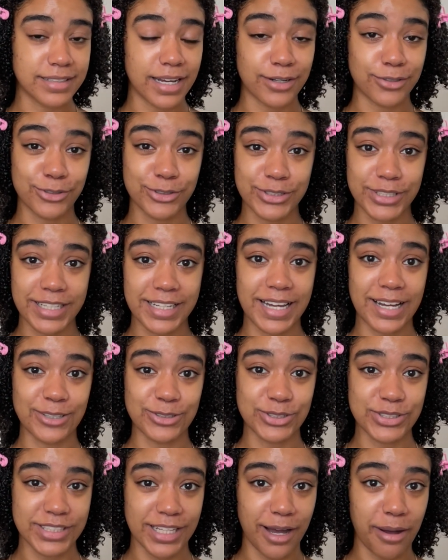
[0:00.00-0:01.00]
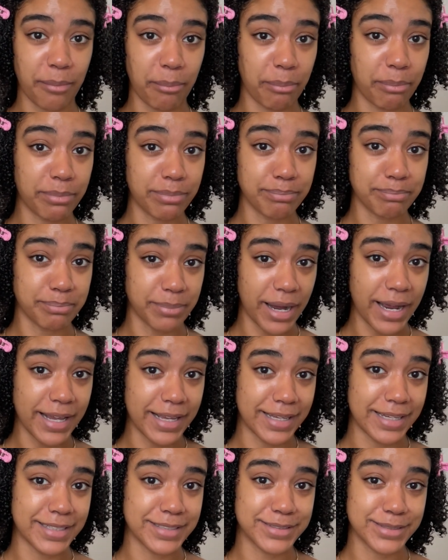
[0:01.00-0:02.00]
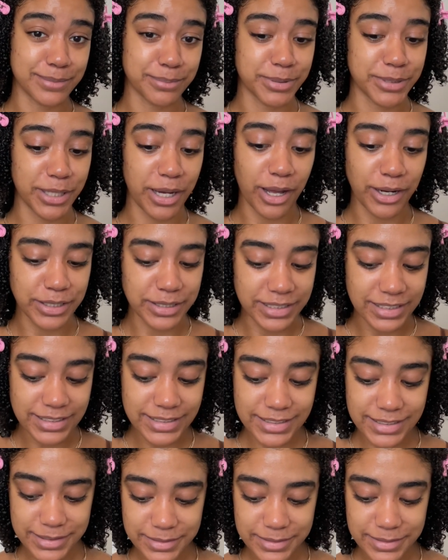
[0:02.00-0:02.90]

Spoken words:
I don't think I'll stop buying it, to be honest.